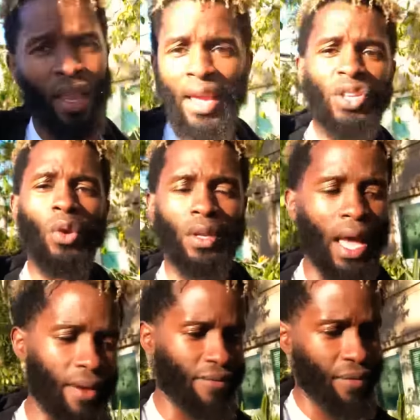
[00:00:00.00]
in your
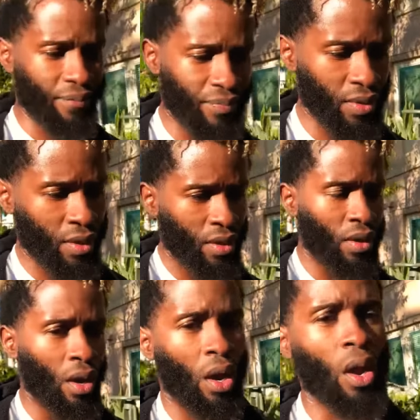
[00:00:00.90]
life
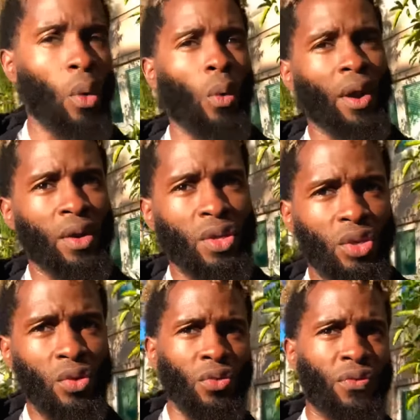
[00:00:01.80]
where
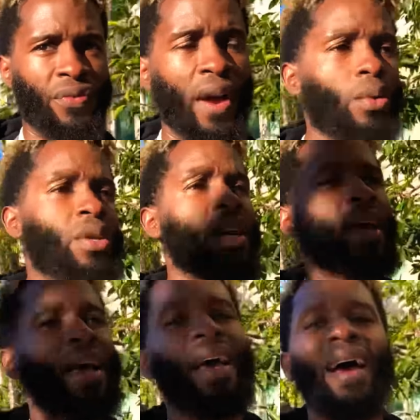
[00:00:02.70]
you felt
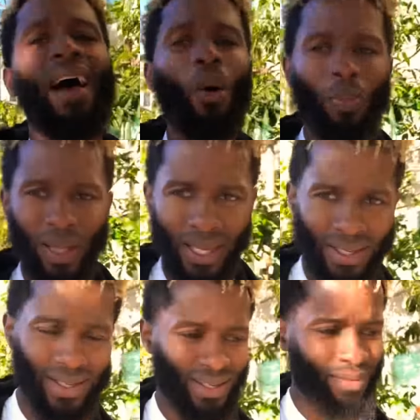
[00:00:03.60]

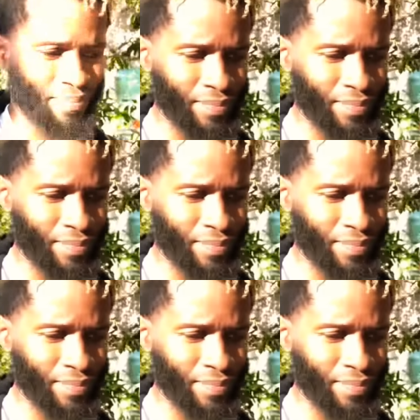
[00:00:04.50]
helpless